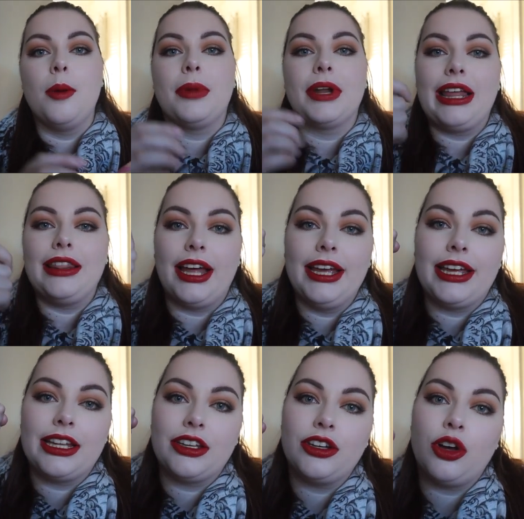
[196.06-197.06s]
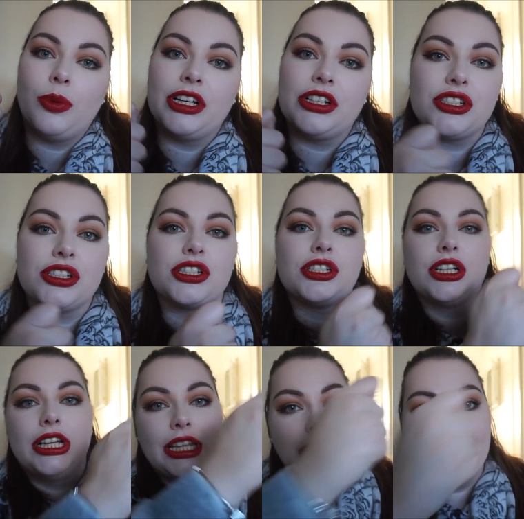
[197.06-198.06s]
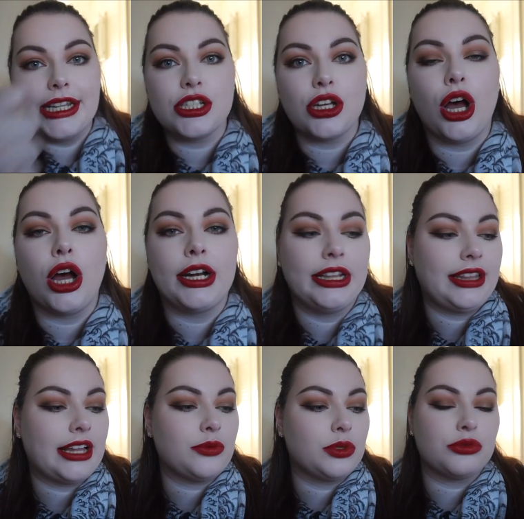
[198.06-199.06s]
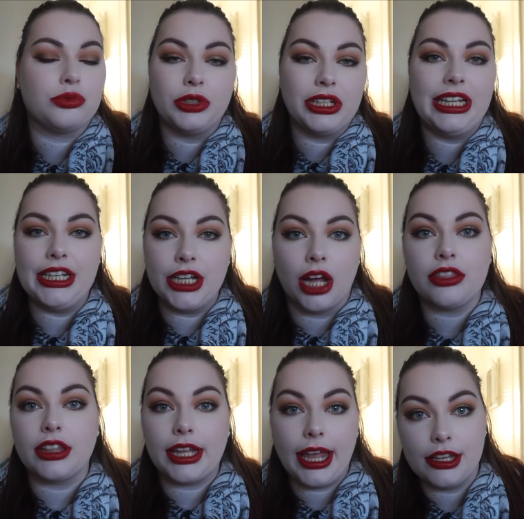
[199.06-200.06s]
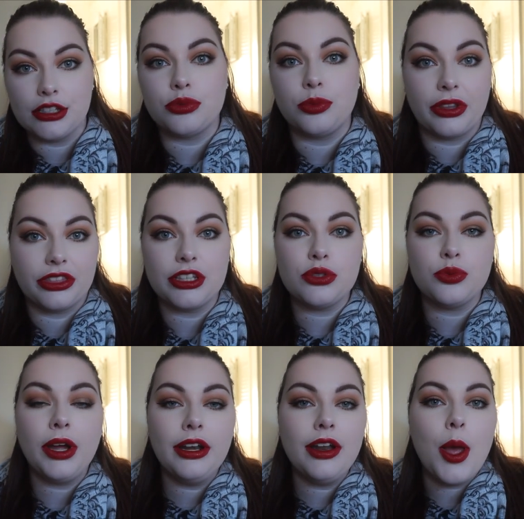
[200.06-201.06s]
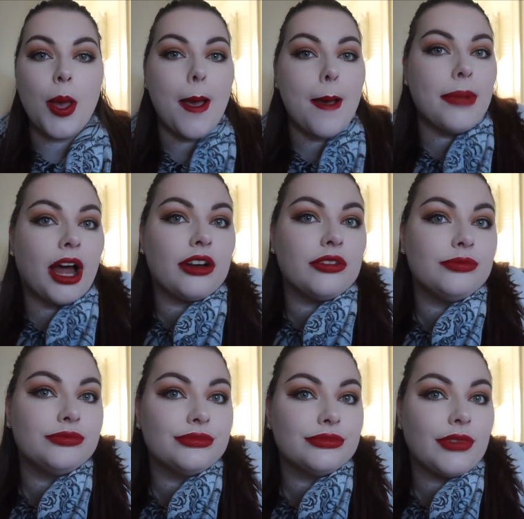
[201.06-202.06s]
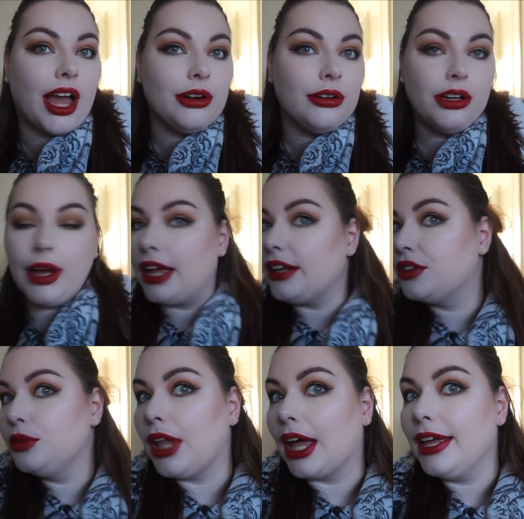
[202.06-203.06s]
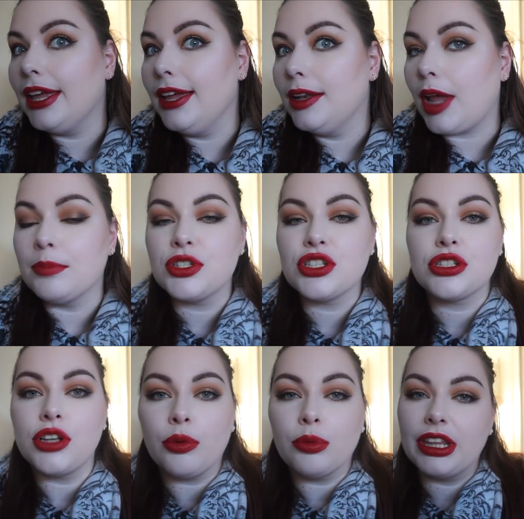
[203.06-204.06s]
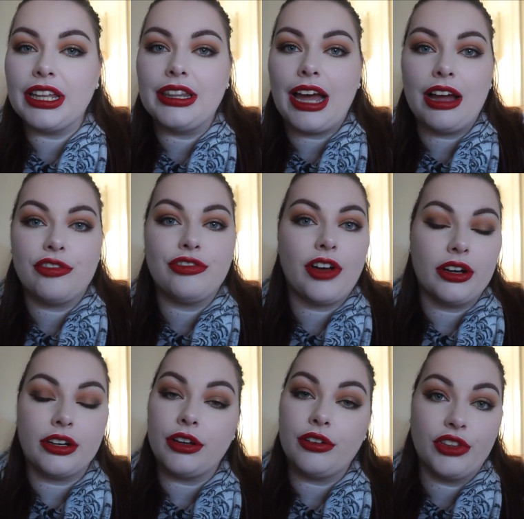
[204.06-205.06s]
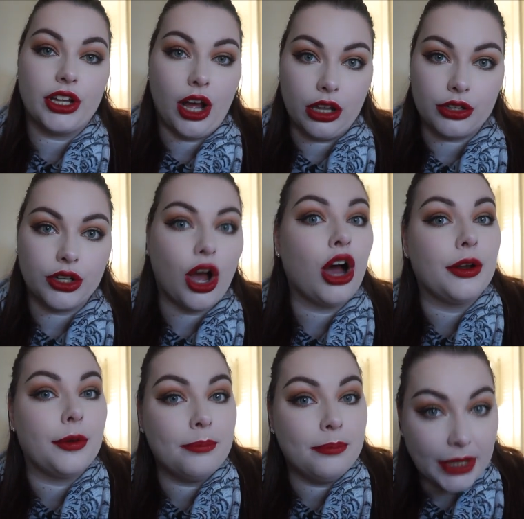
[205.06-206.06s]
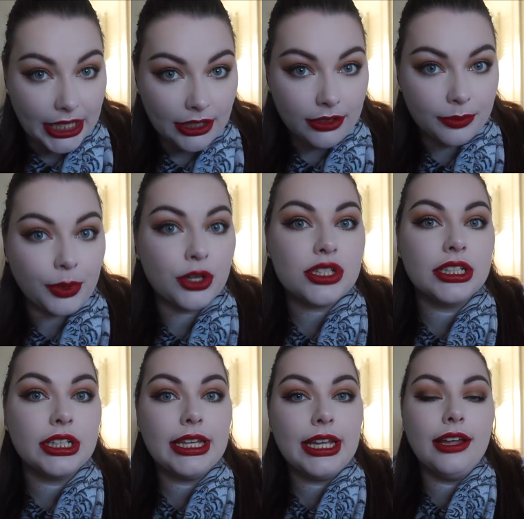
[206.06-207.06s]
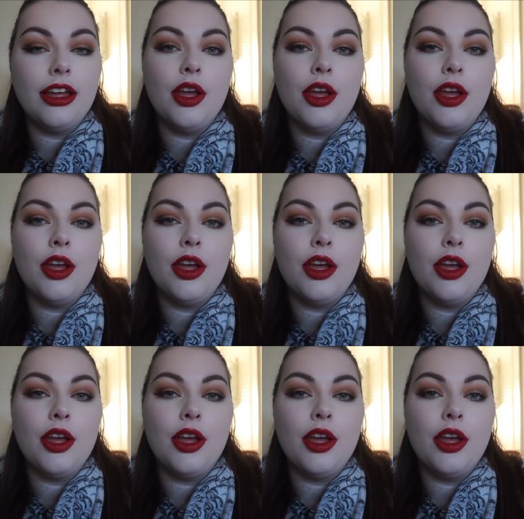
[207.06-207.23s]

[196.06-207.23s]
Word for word: but I like it, you know, when it just glides on and that was really not the case with this one. But I don't know, I do like it. I'm just not really that fond of the color on me personally,